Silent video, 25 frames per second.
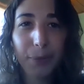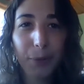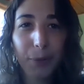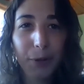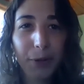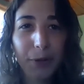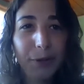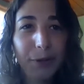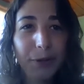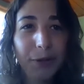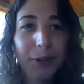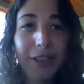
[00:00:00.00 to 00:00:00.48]

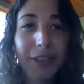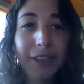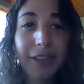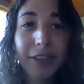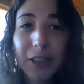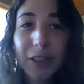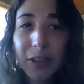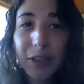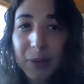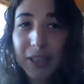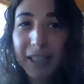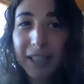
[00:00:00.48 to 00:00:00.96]
world or
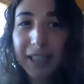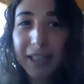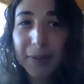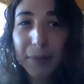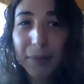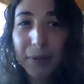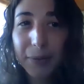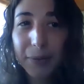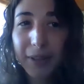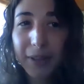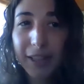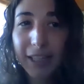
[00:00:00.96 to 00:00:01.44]
industry that
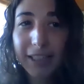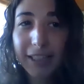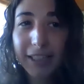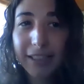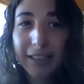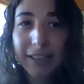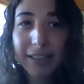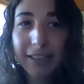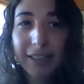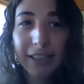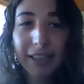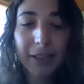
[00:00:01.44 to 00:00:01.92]
we would like to
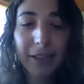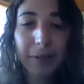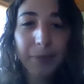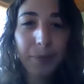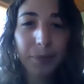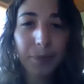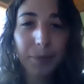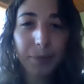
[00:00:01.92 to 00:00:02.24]
see